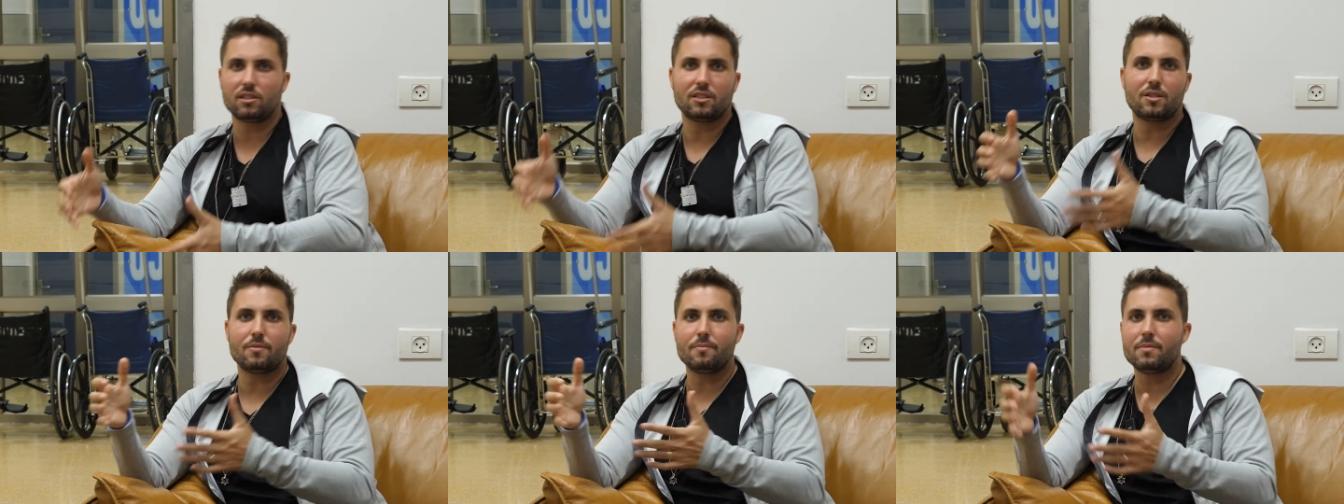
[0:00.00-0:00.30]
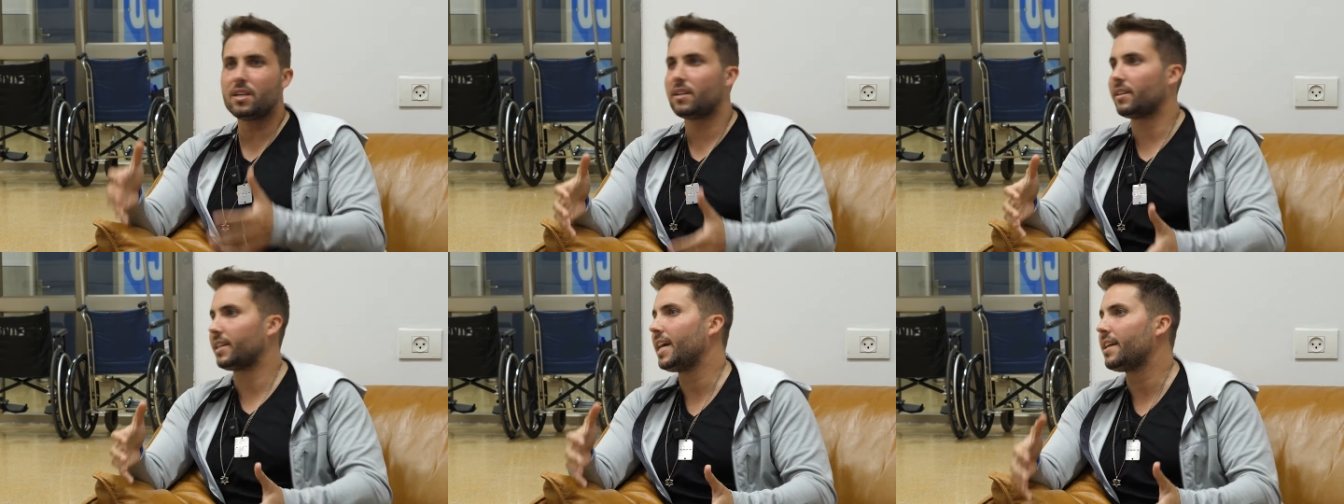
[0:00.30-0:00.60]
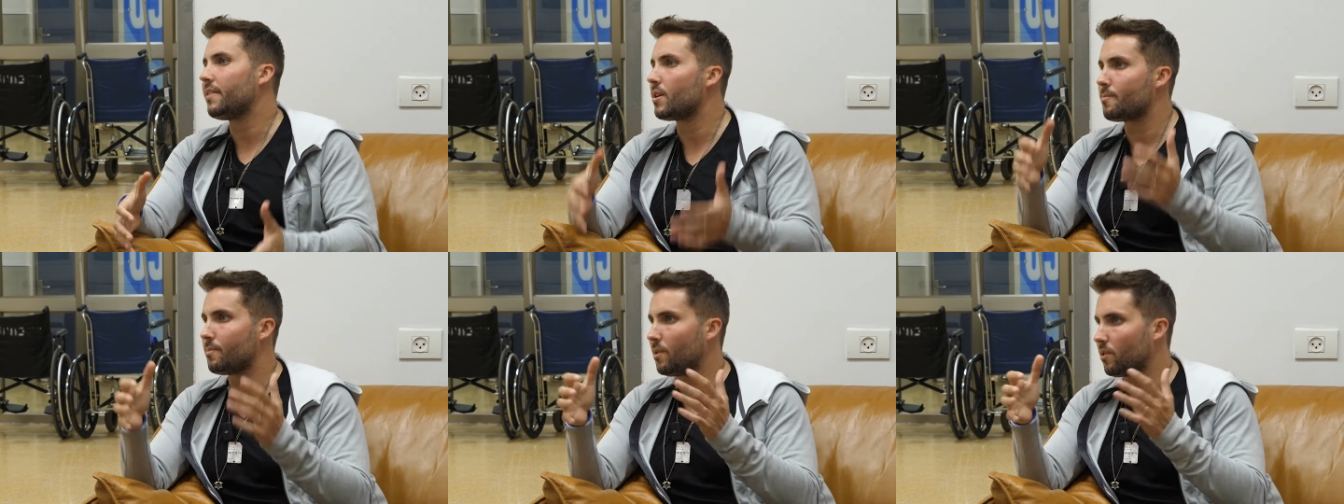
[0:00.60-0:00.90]
And to me,
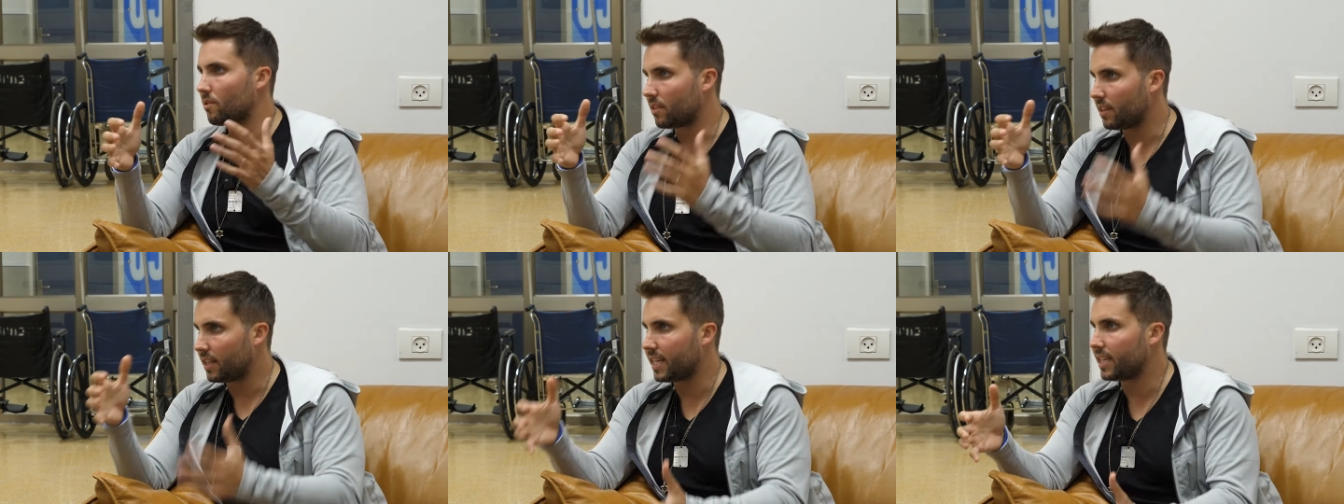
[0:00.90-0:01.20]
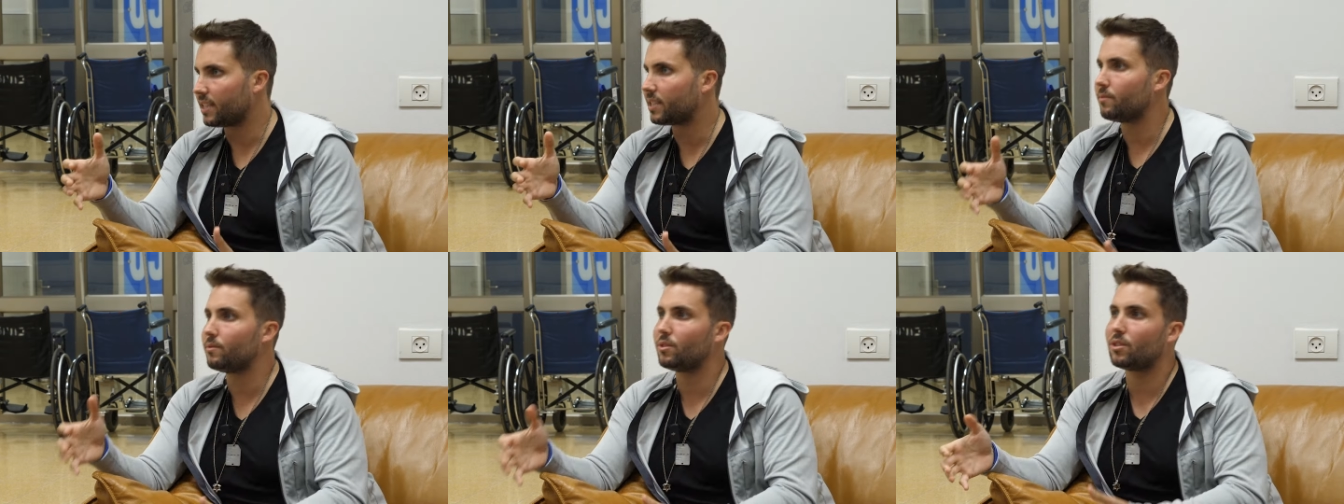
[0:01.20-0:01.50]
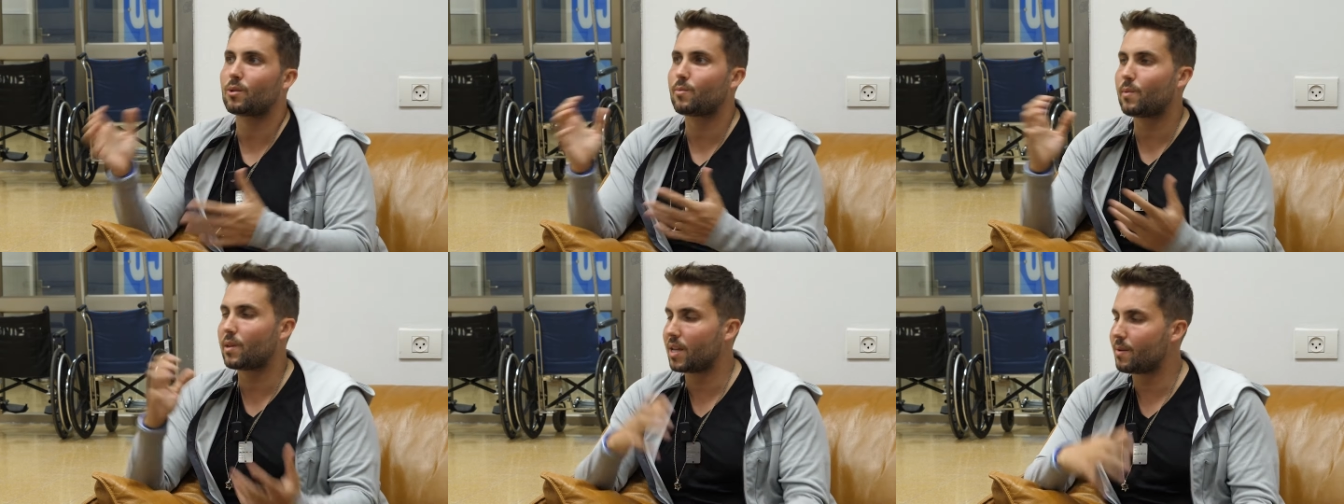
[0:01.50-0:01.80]
again, they're both linked, and we
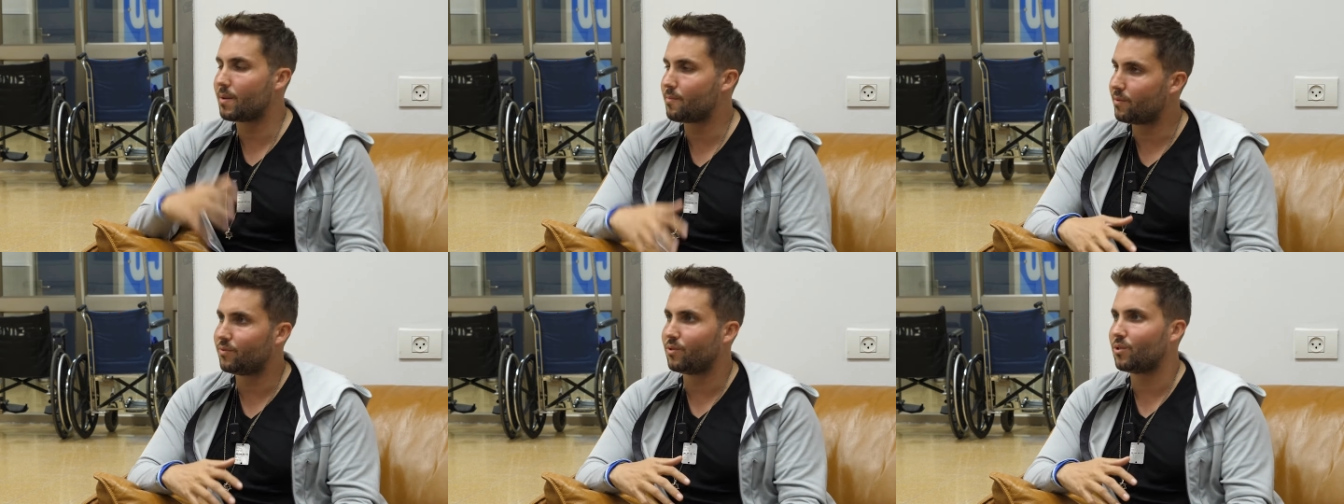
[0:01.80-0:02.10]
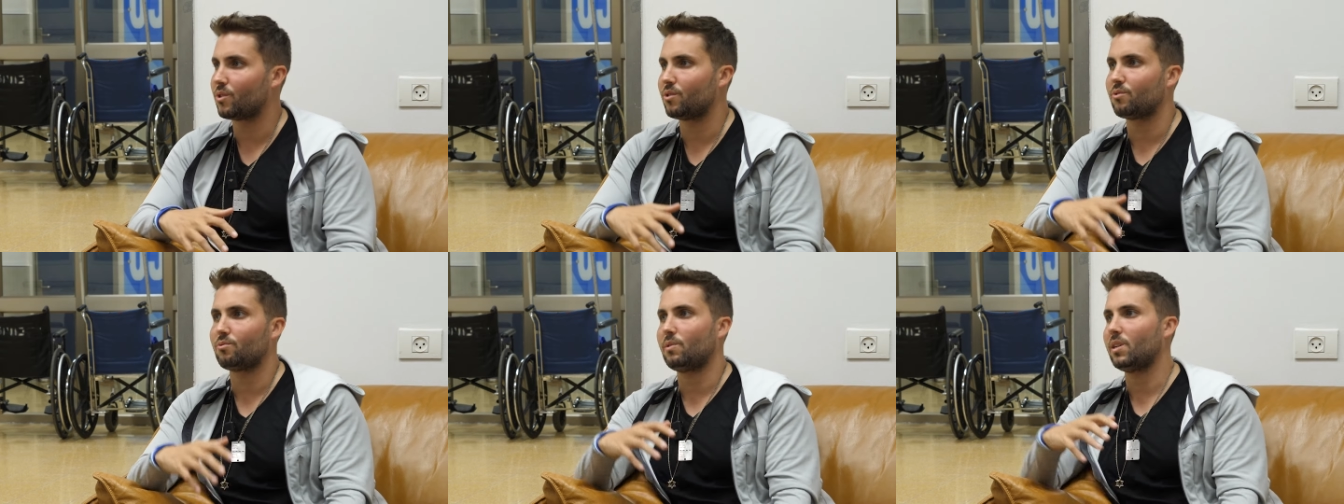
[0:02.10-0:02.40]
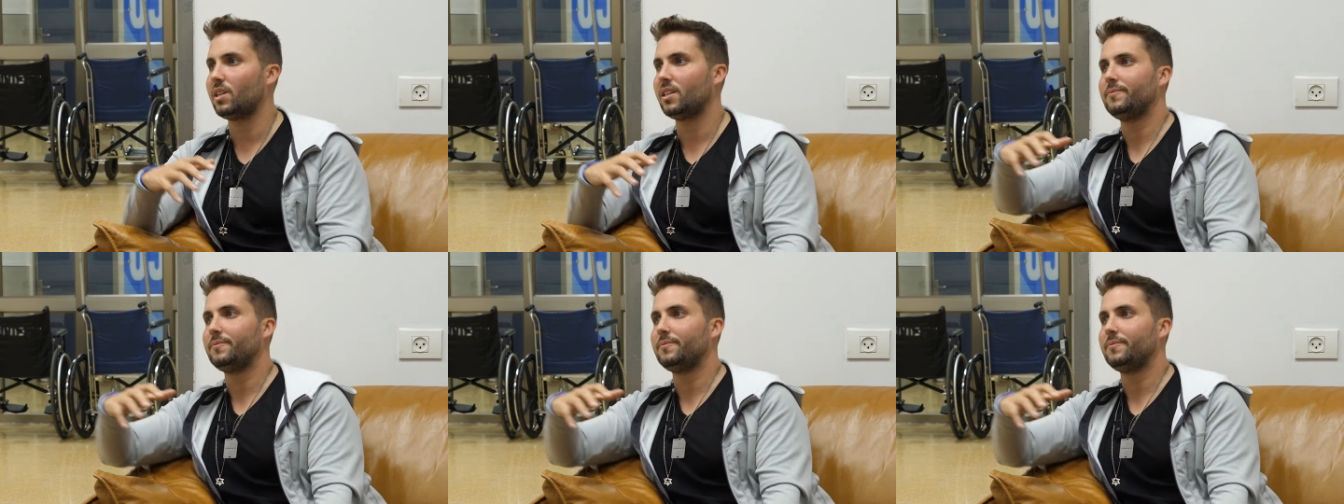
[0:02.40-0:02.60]
talked about that before as well.